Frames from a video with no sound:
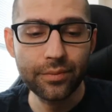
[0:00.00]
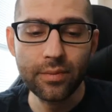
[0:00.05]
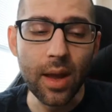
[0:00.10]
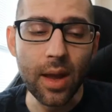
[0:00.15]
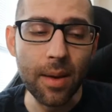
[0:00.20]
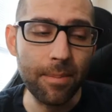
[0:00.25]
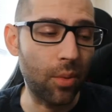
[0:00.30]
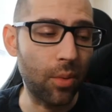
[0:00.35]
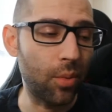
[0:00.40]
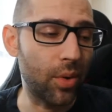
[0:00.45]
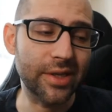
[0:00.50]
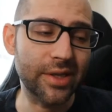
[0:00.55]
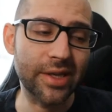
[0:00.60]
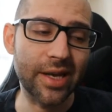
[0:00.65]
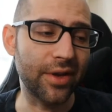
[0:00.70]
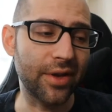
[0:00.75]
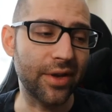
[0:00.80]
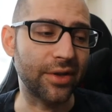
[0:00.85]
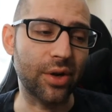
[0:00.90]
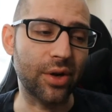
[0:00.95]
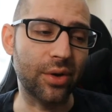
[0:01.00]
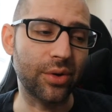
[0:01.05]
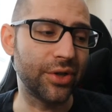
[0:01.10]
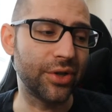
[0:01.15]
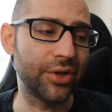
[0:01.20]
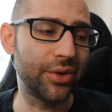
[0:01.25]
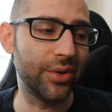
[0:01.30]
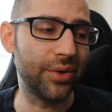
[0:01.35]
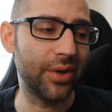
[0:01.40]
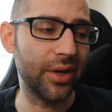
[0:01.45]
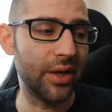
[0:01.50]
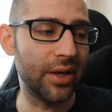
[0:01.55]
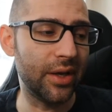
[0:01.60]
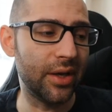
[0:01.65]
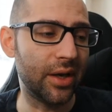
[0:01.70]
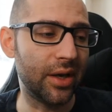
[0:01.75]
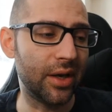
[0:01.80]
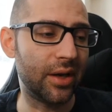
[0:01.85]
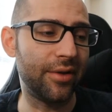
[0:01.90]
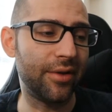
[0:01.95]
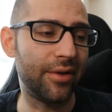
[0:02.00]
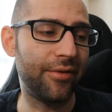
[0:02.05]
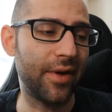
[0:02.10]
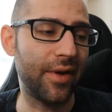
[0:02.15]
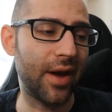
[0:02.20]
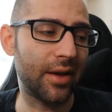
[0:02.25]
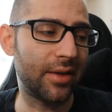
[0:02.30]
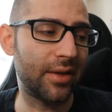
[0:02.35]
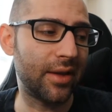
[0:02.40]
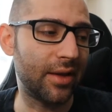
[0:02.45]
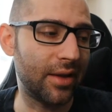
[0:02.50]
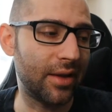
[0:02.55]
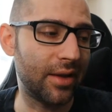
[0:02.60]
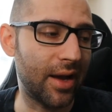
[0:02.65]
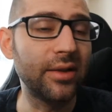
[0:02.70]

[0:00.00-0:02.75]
But once again, this goes to the fact that